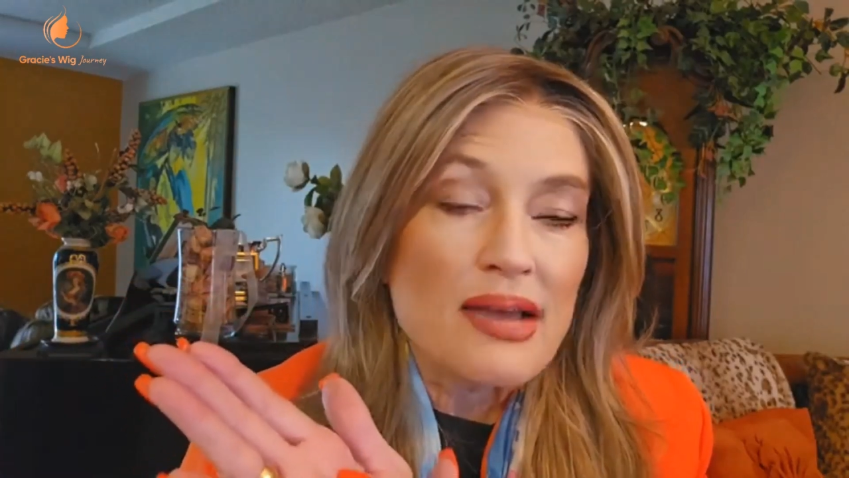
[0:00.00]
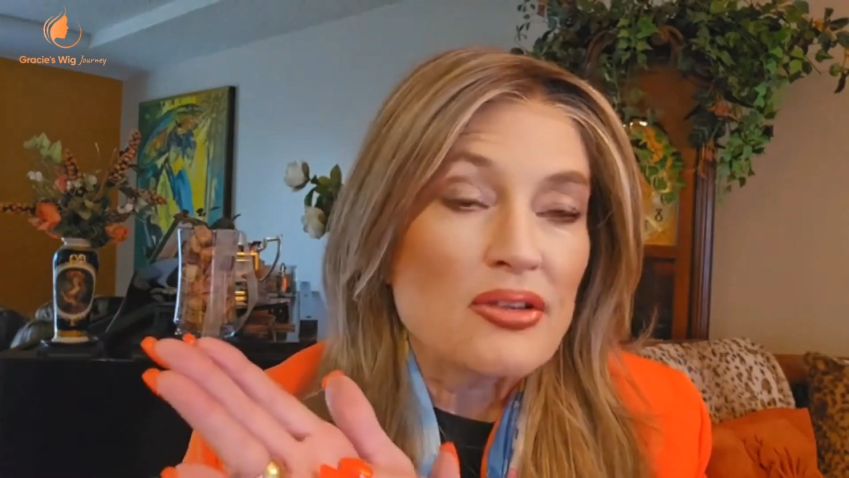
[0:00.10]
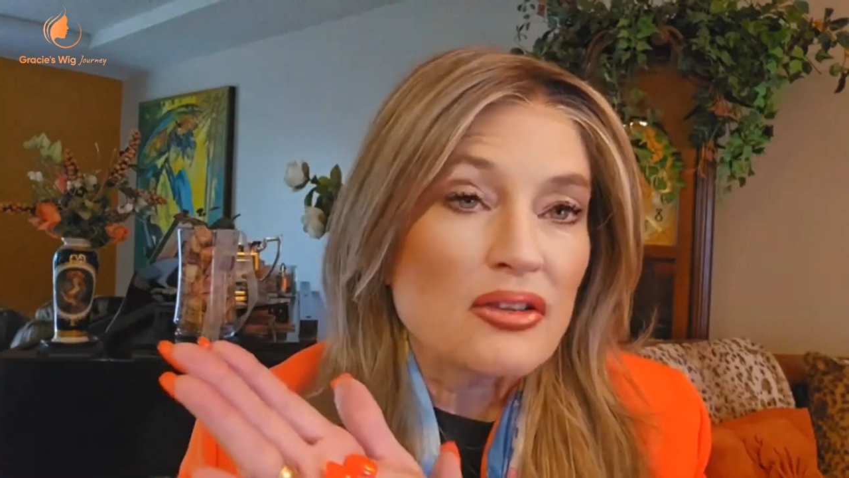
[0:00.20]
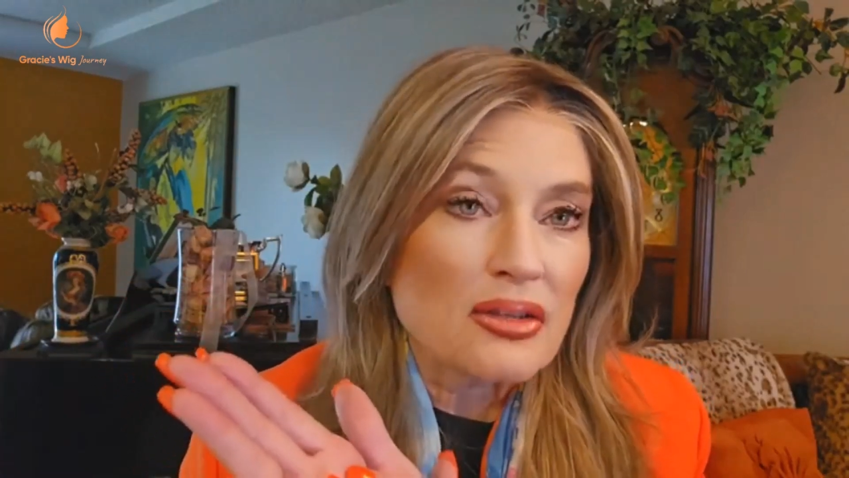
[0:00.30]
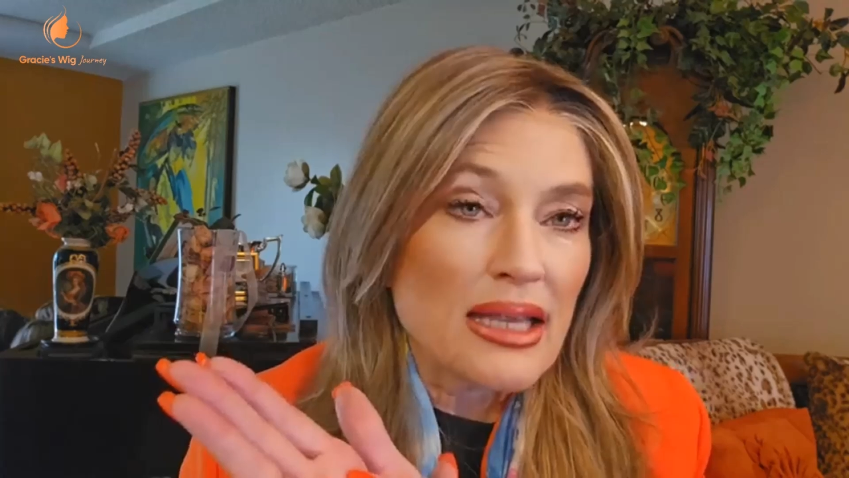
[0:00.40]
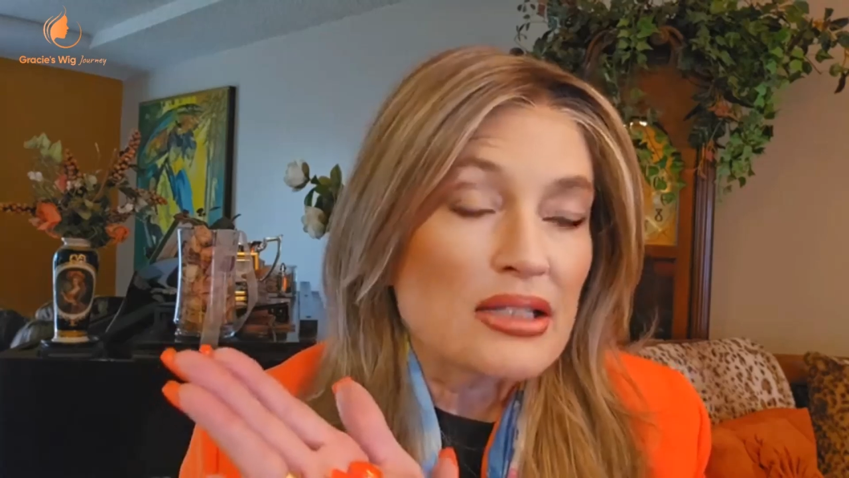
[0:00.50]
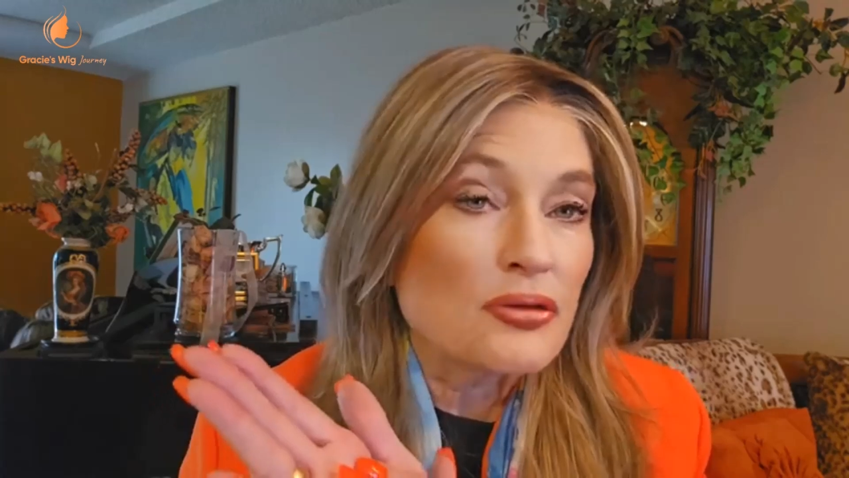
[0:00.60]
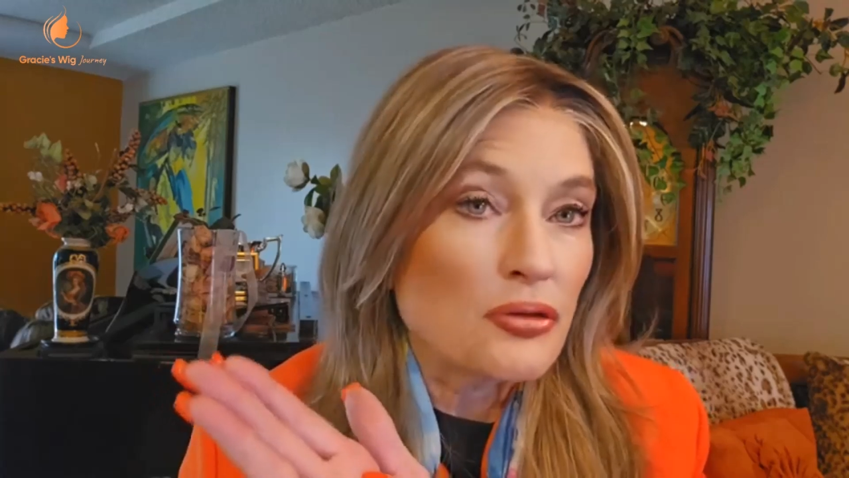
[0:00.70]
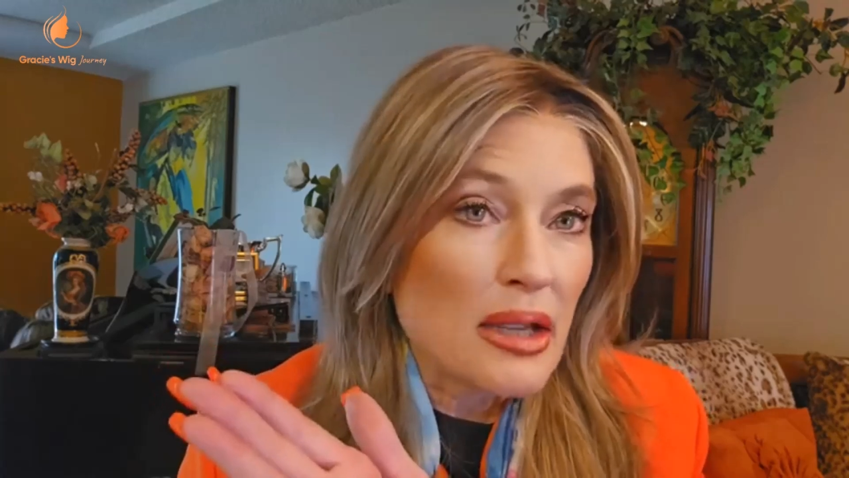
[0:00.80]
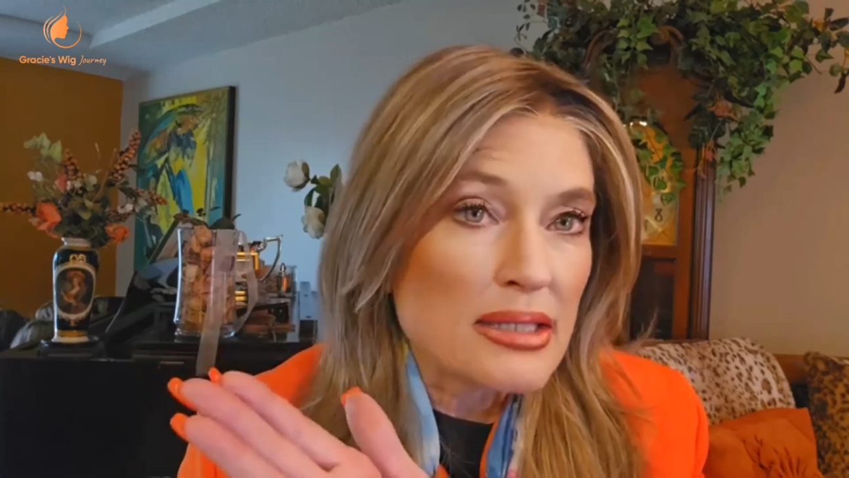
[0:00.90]
of these lace
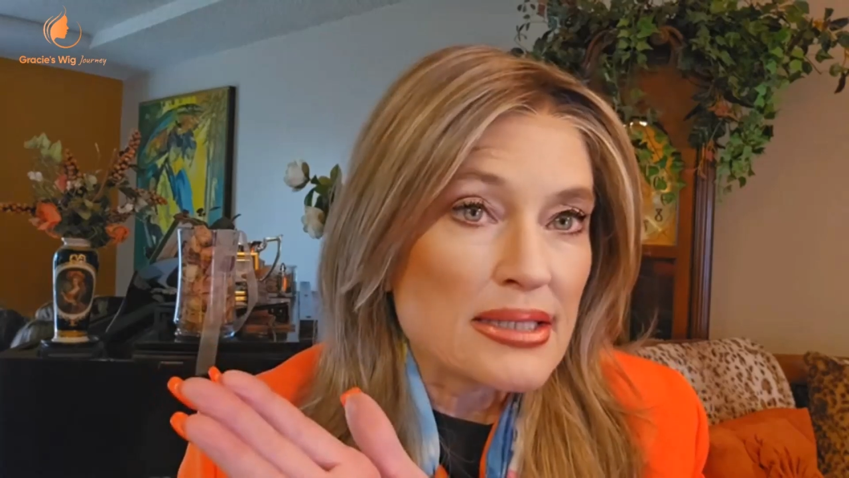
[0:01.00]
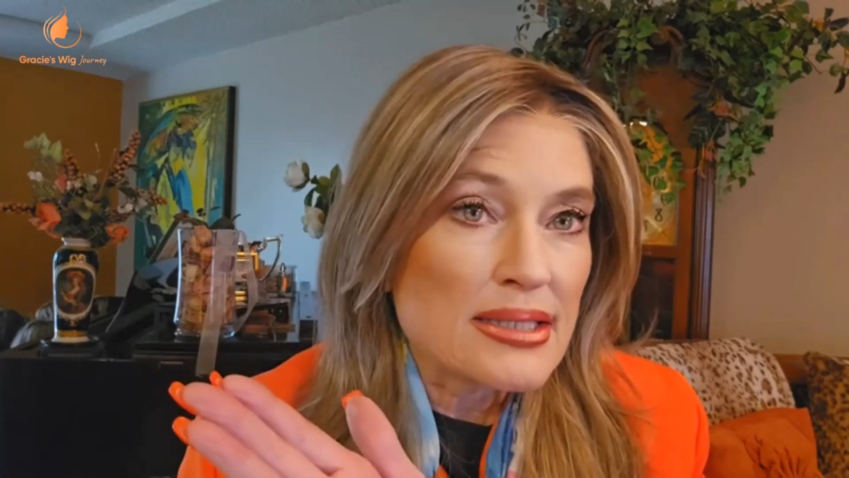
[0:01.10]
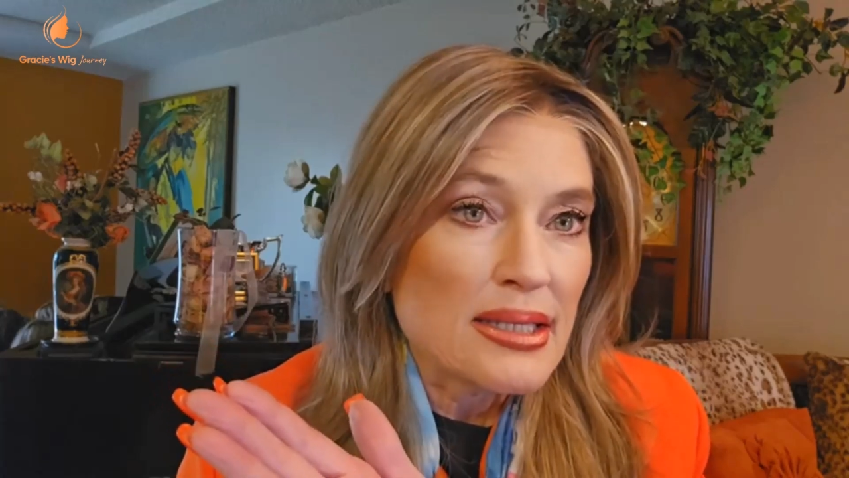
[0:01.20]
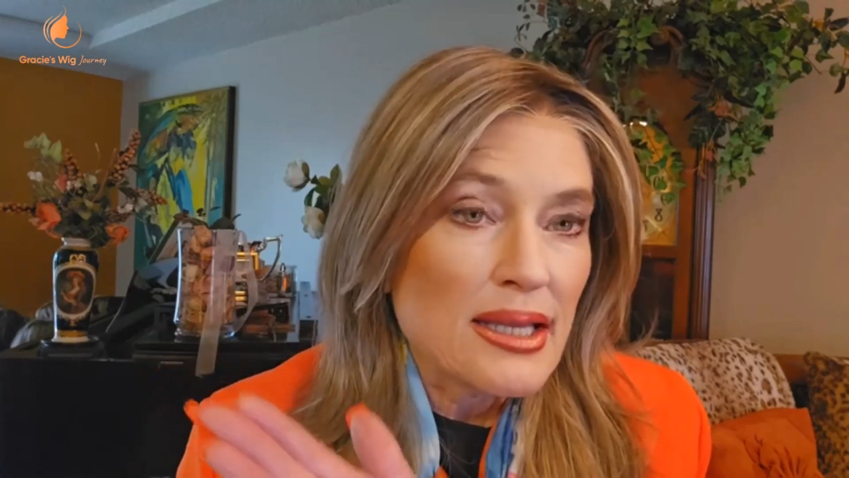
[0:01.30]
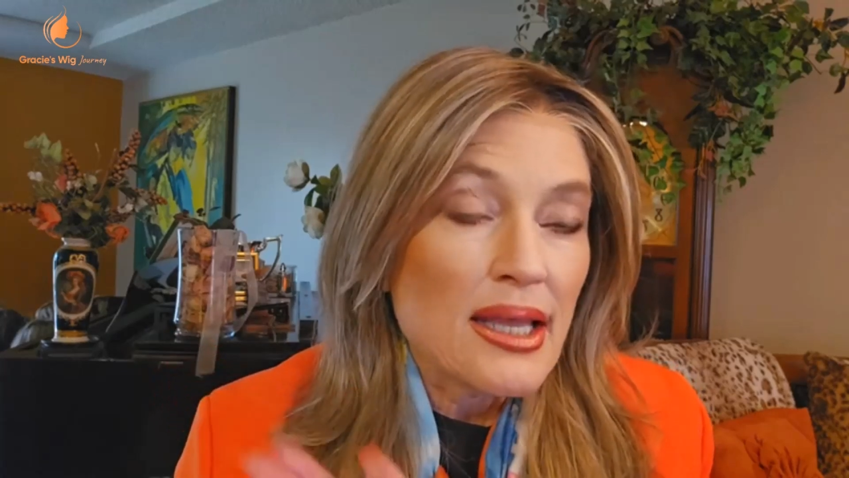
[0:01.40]
fronts.